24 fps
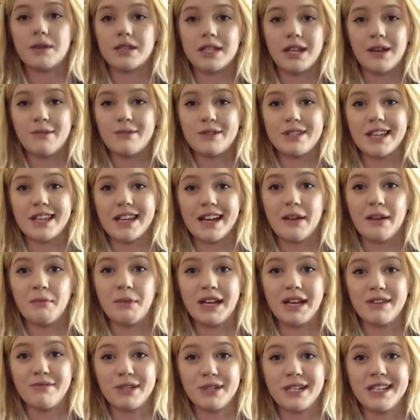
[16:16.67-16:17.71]
because I'm just like, I'm
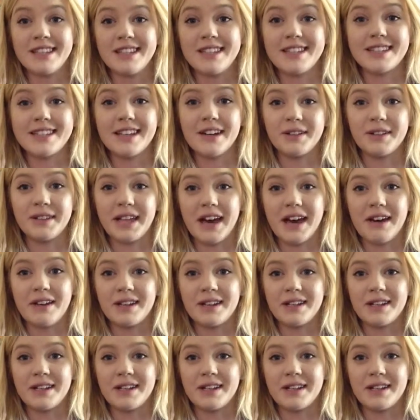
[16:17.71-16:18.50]
not reading this out loud